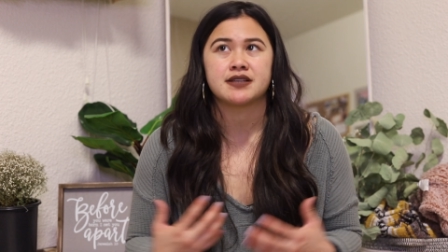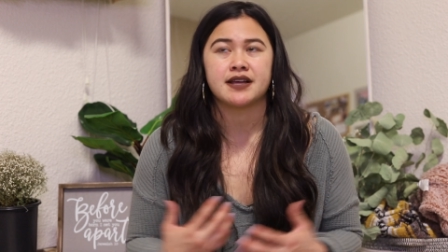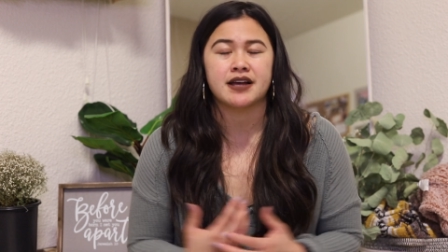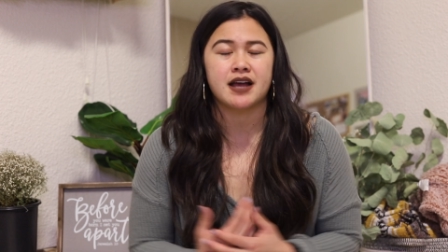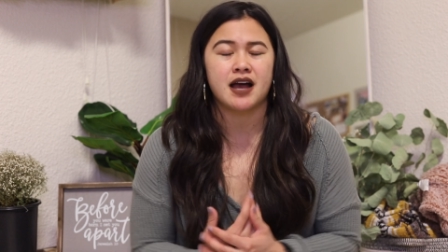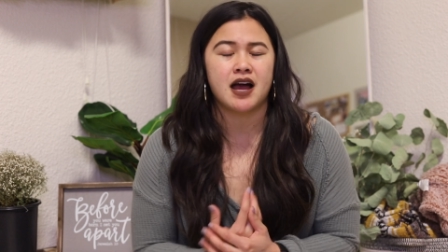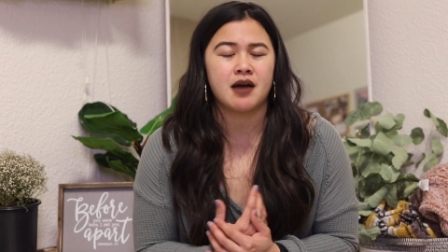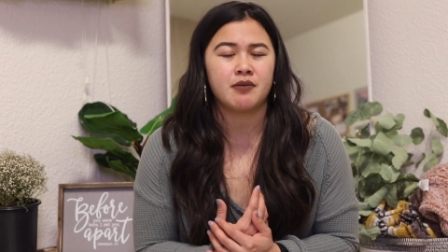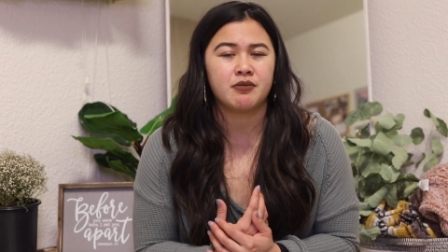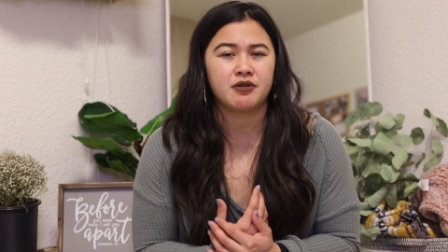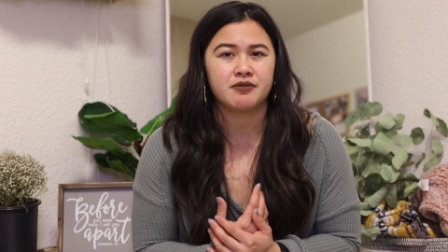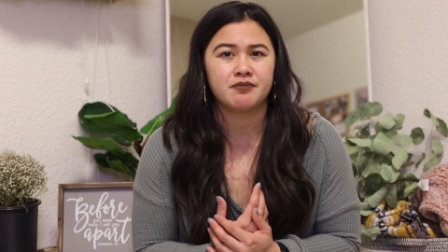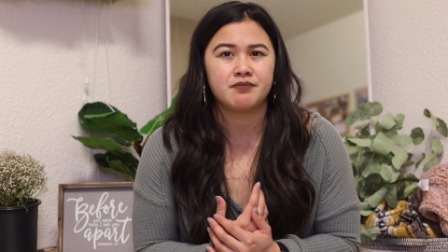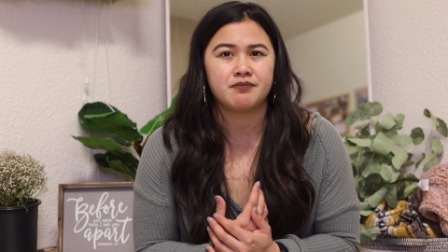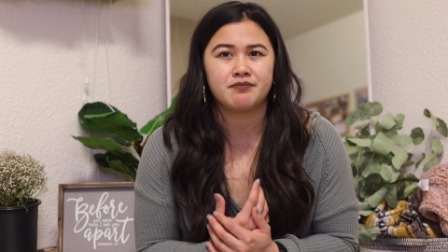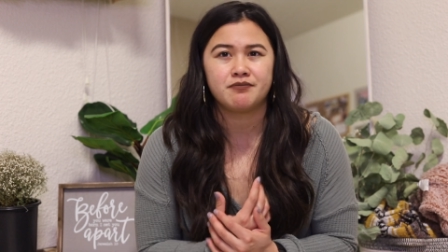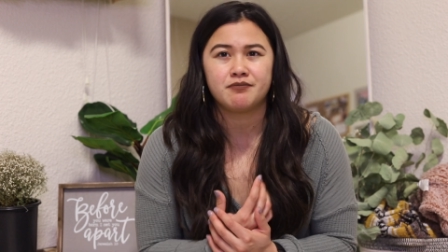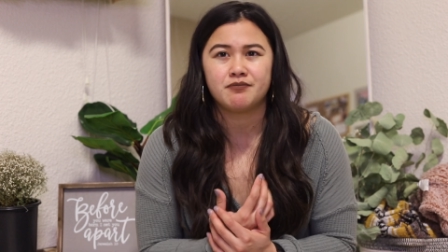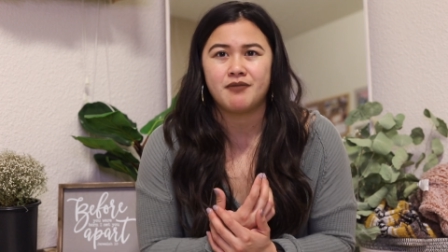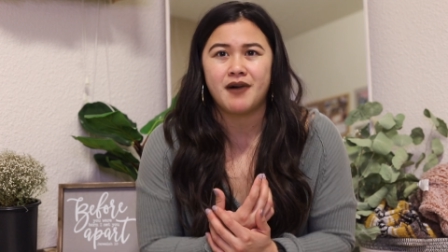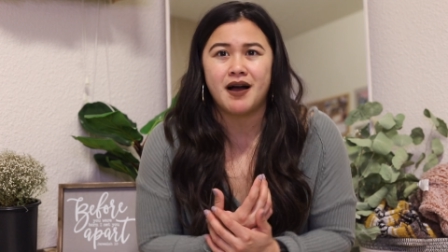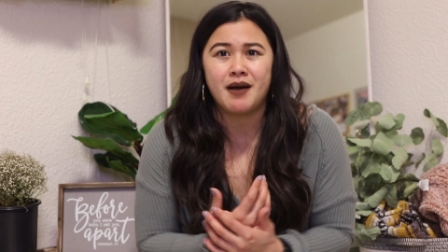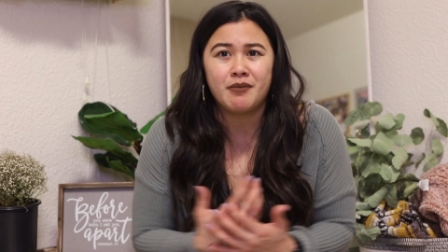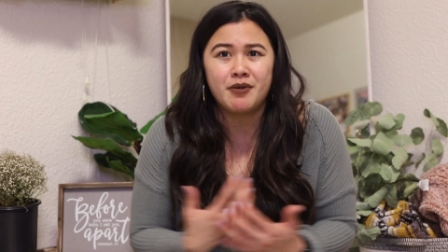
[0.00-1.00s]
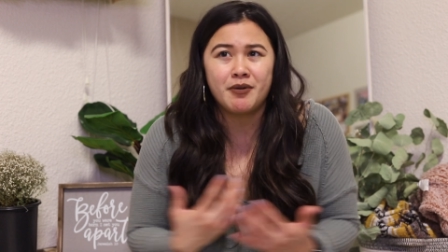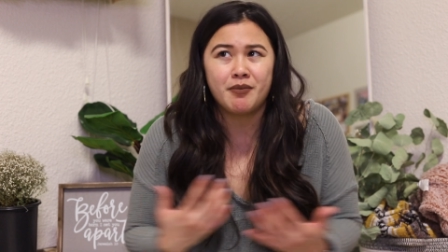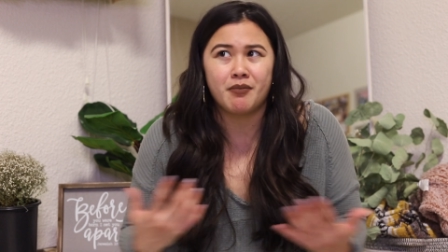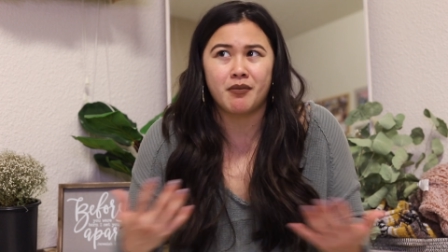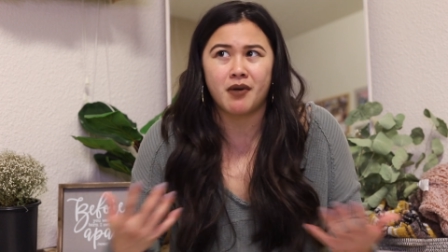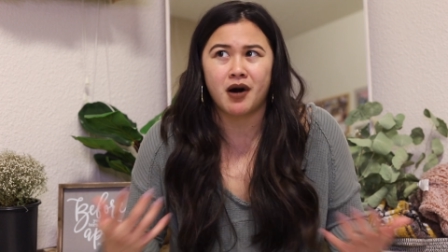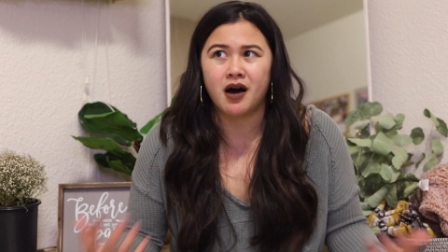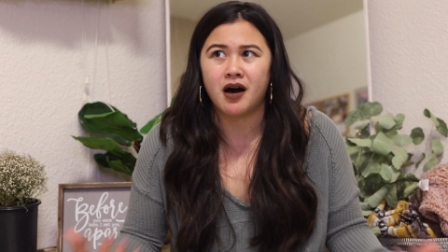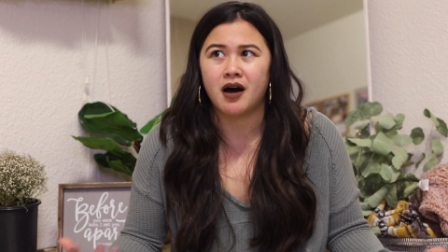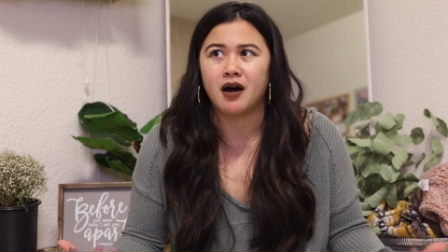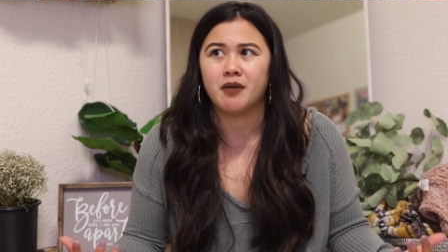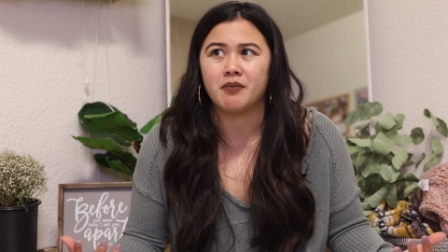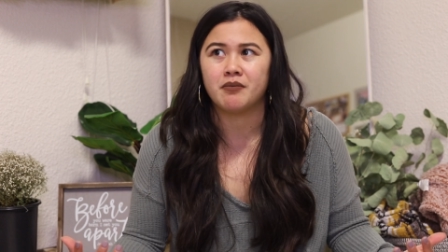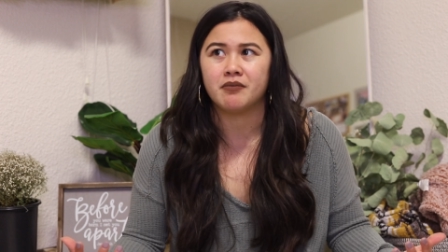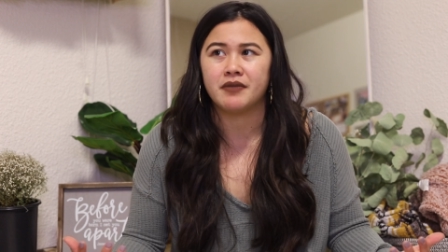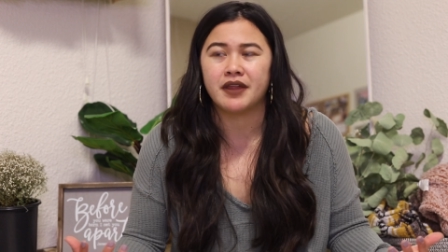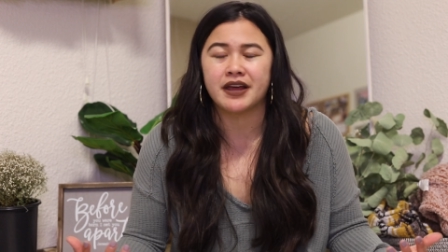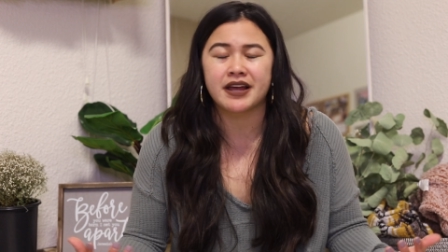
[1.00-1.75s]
Like I'm a I'm a mom.